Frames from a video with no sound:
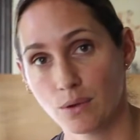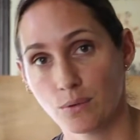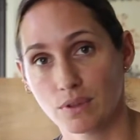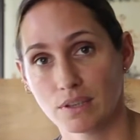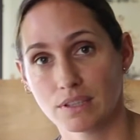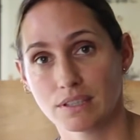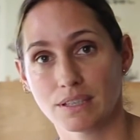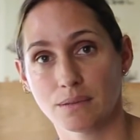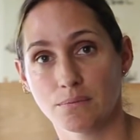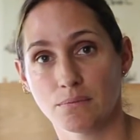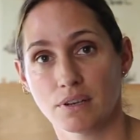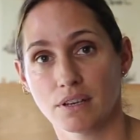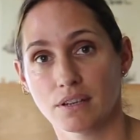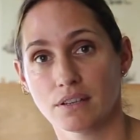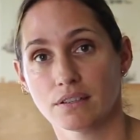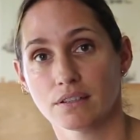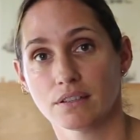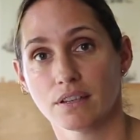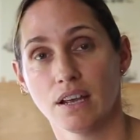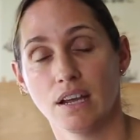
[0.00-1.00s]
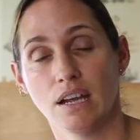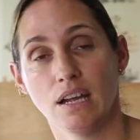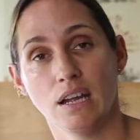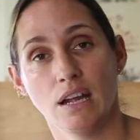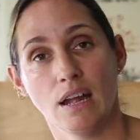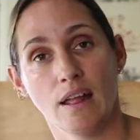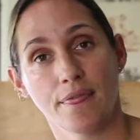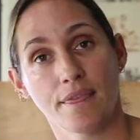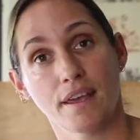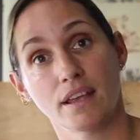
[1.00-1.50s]
with a stimulus
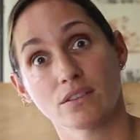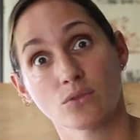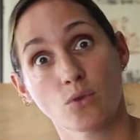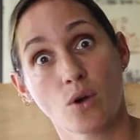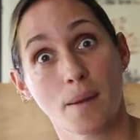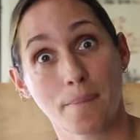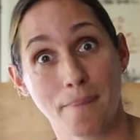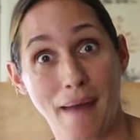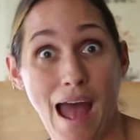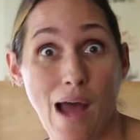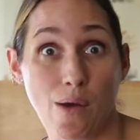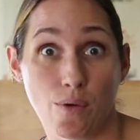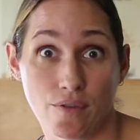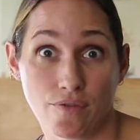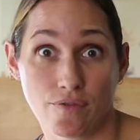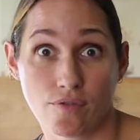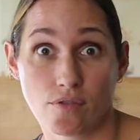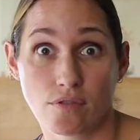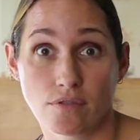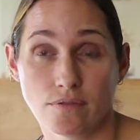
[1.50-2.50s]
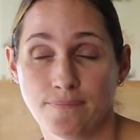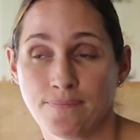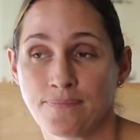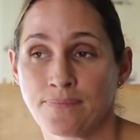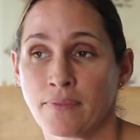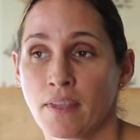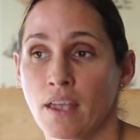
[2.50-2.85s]
that is quite powerful.